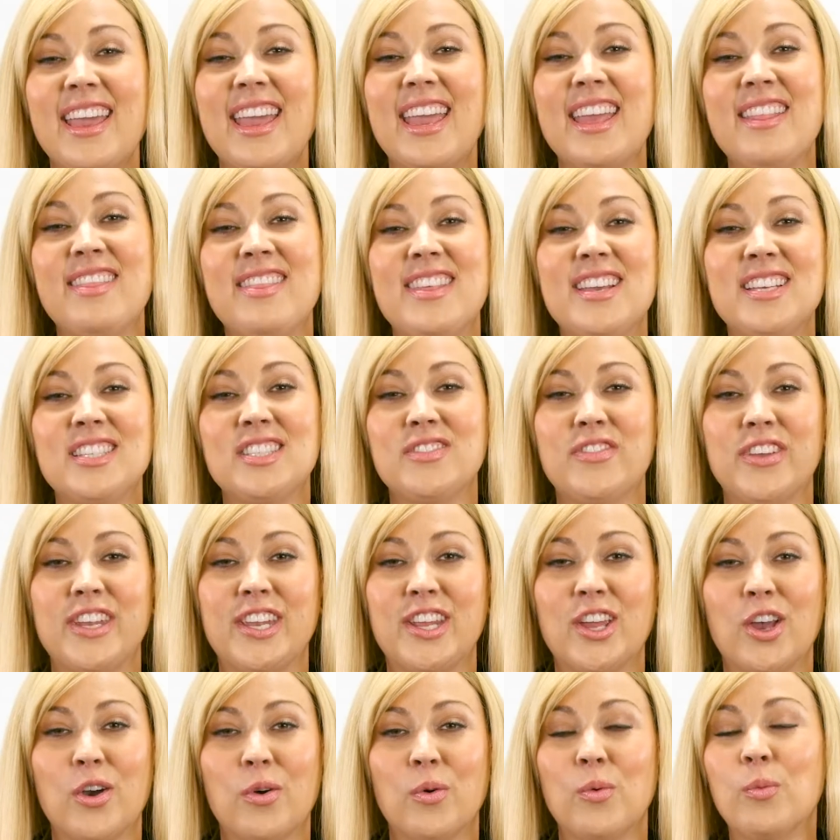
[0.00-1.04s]
In this
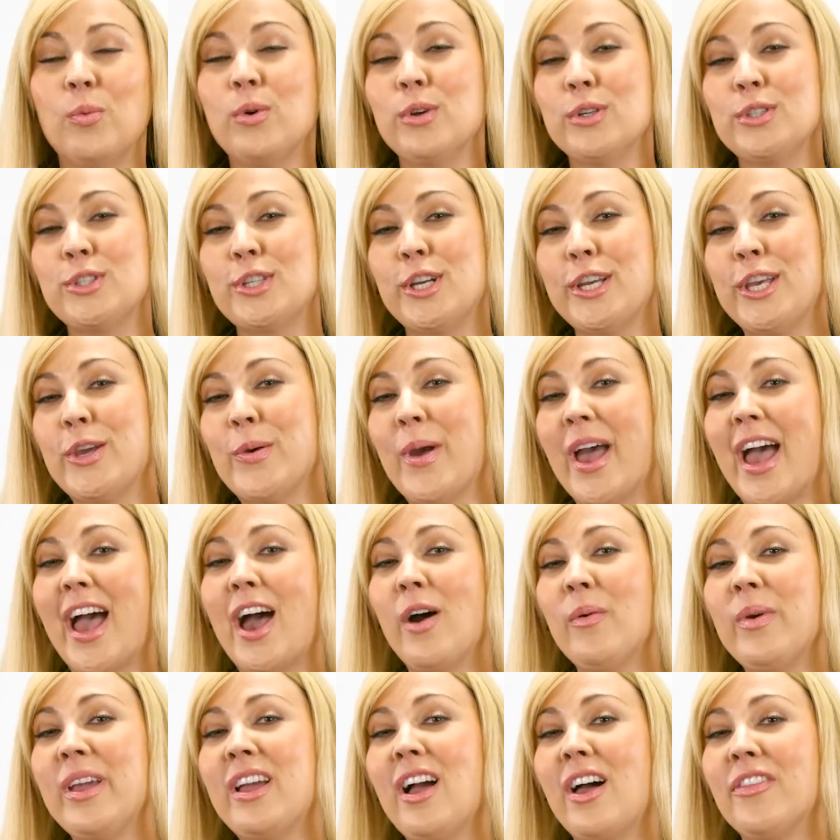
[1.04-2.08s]
video, we'll show you
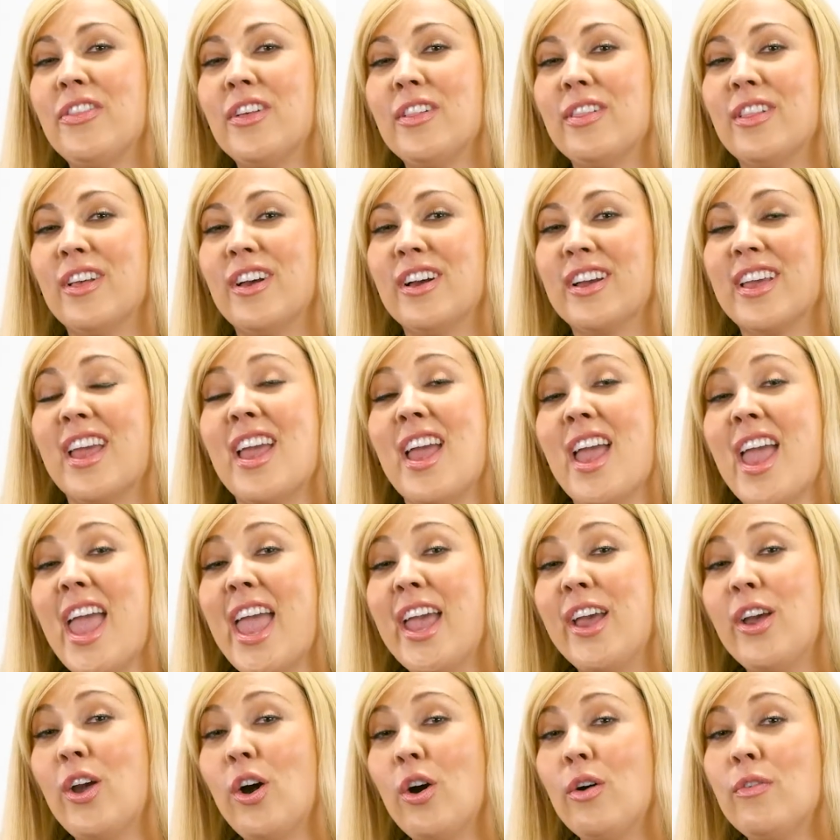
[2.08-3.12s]
how we got the look
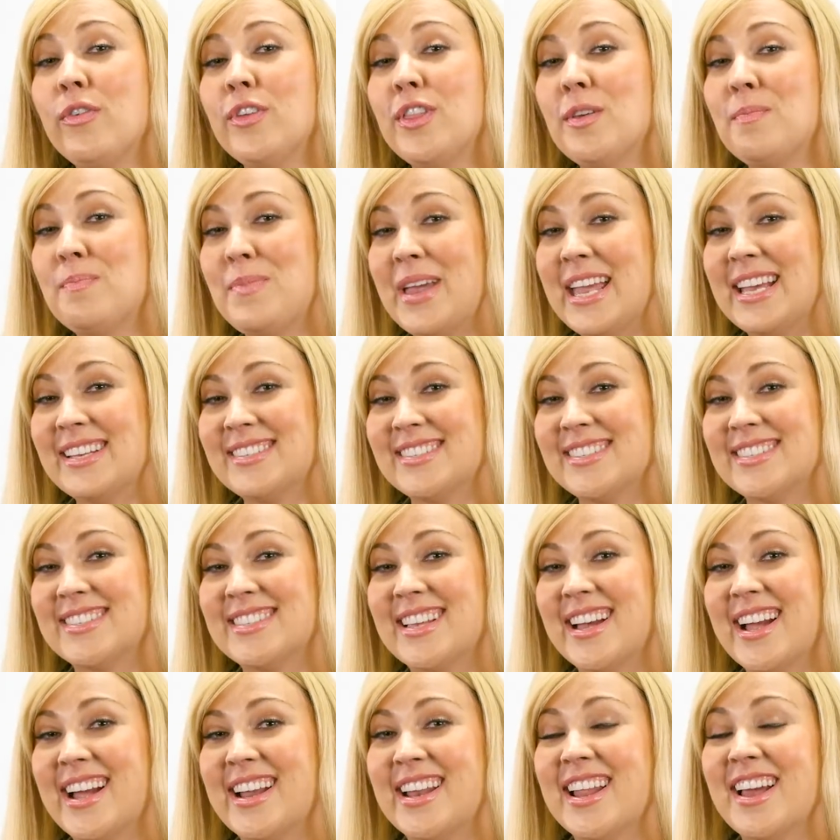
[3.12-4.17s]
and go over the base
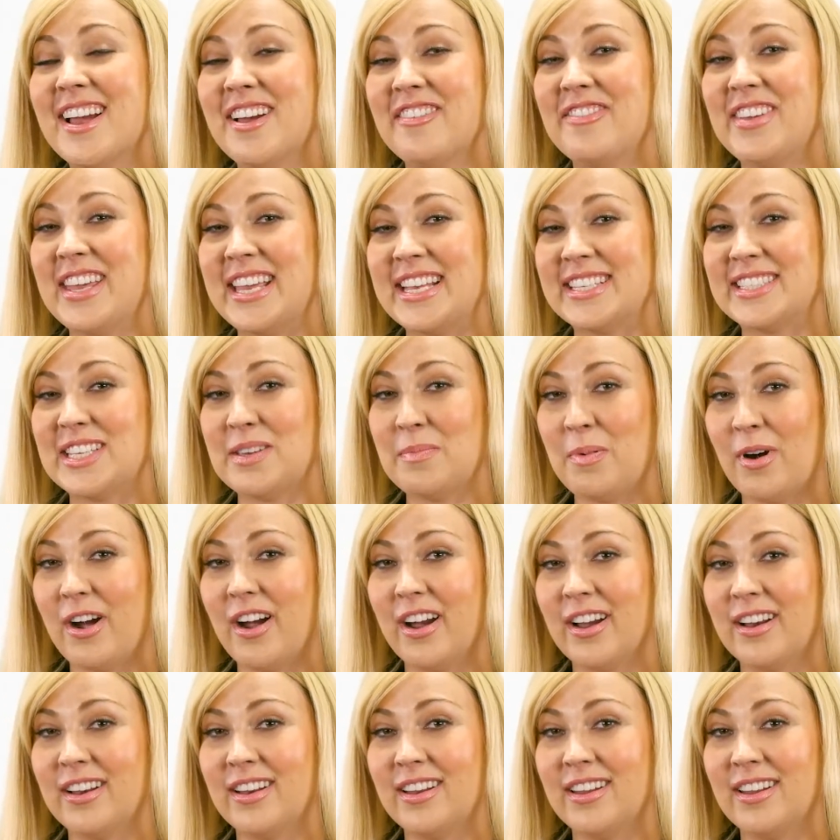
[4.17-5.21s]
design of
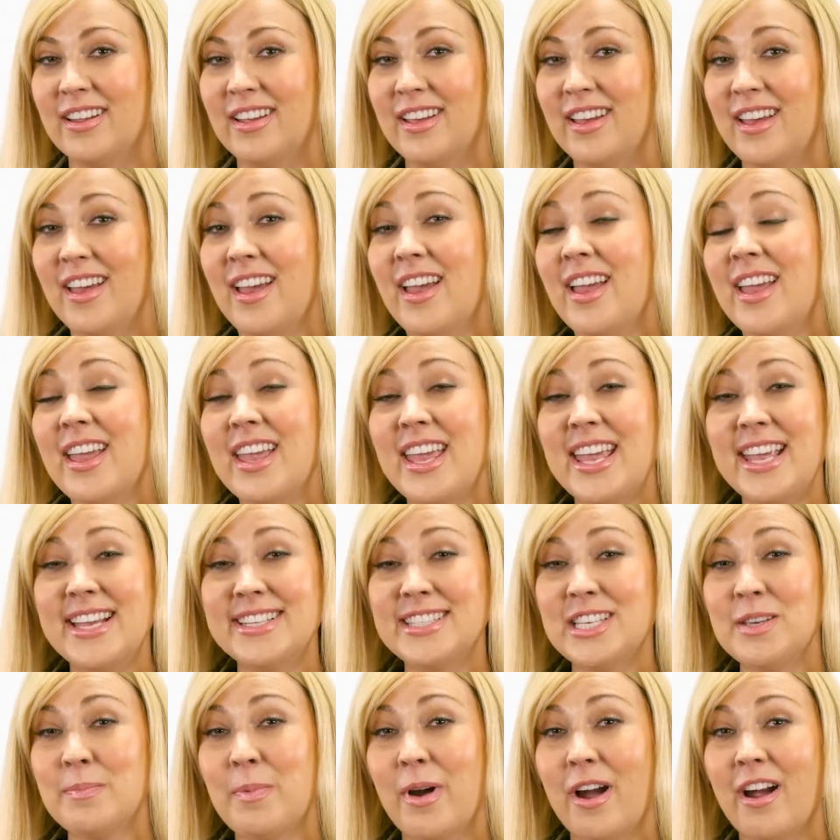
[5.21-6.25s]
easiPart.
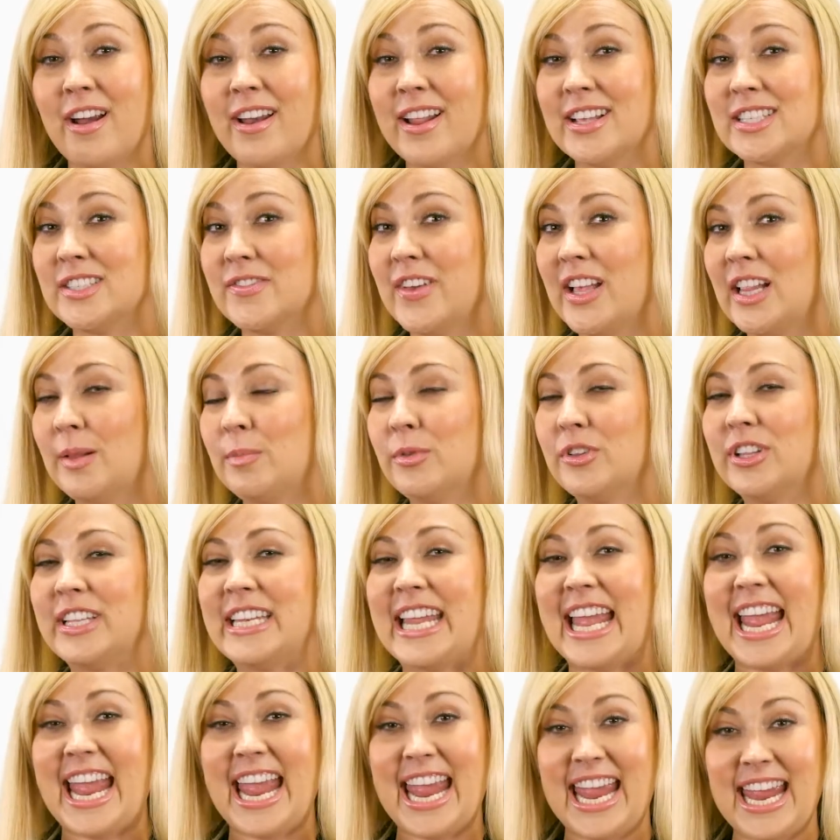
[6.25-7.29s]
easiPart is available in
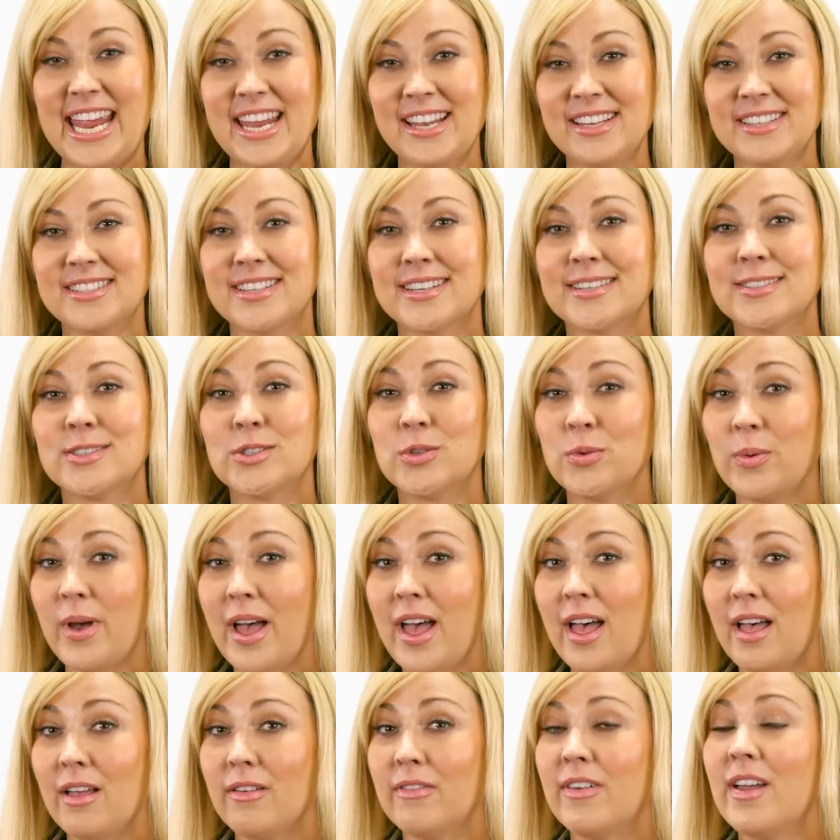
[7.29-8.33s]
8,
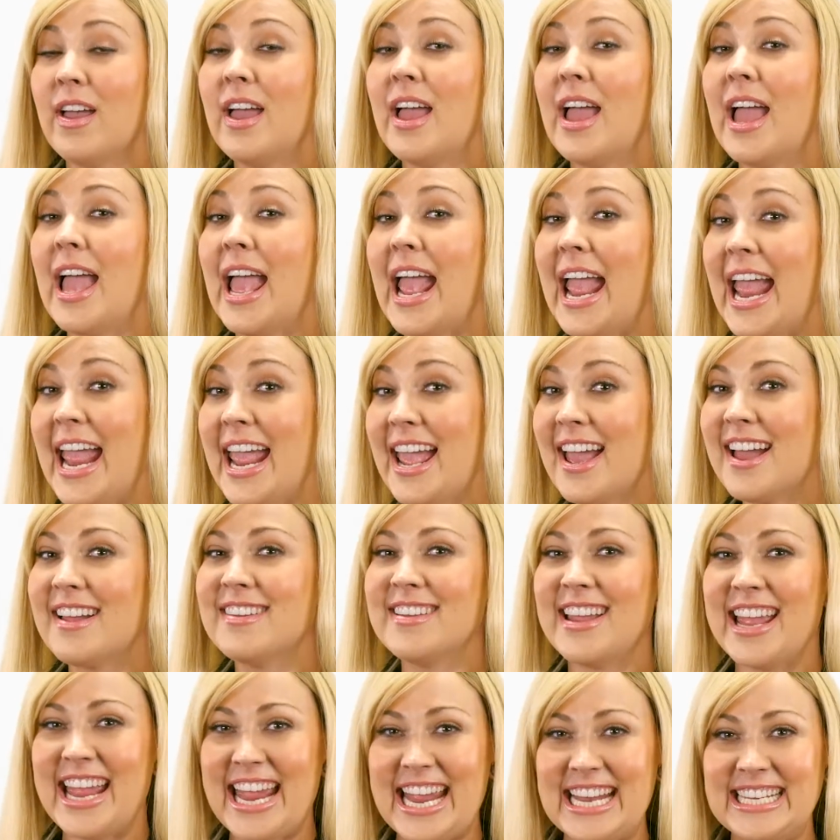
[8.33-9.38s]
12,
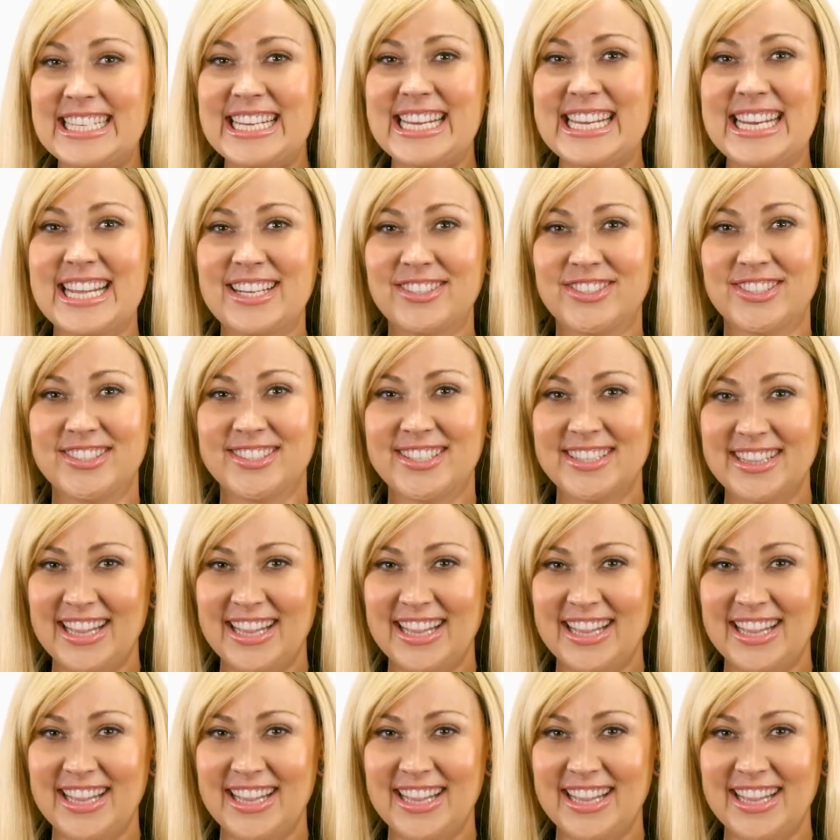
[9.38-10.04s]
and 18 inches in